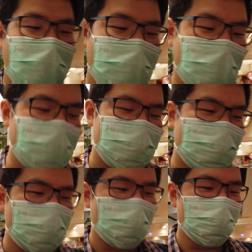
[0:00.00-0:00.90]
I
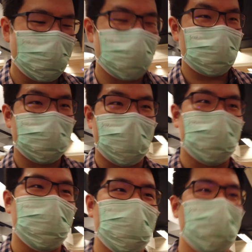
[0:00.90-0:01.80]
showed
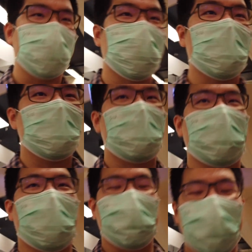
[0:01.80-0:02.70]
Anthony
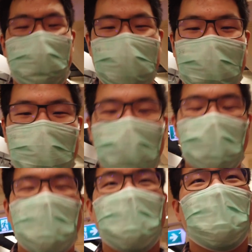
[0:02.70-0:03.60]
my YouTube channel,
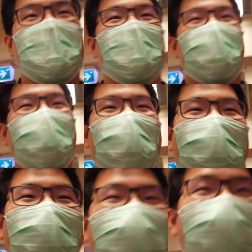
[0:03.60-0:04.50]

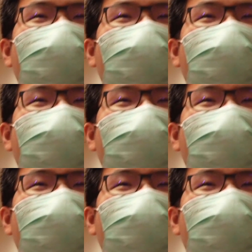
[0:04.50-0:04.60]
and